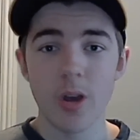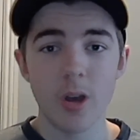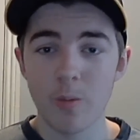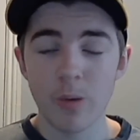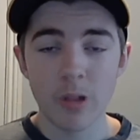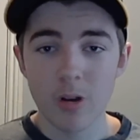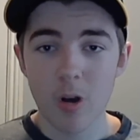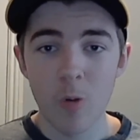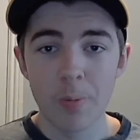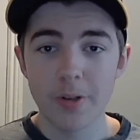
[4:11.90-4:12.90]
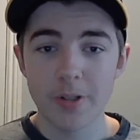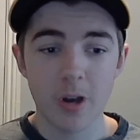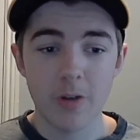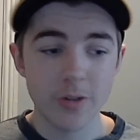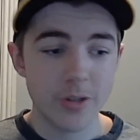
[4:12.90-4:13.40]
we look hopeless.
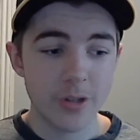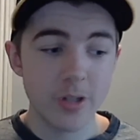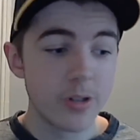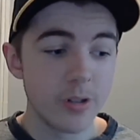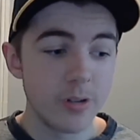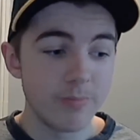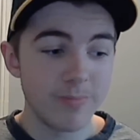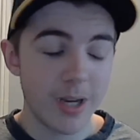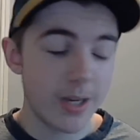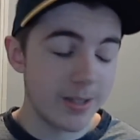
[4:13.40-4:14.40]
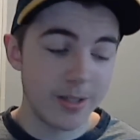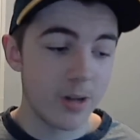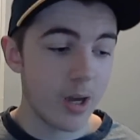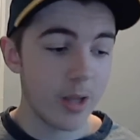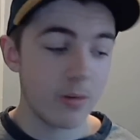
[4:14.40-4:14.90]
Obviously,
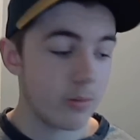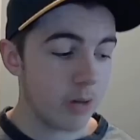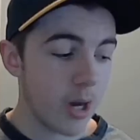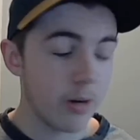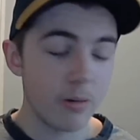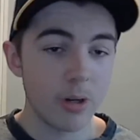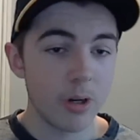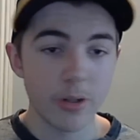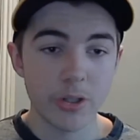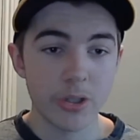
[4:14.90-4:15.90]
I don't know.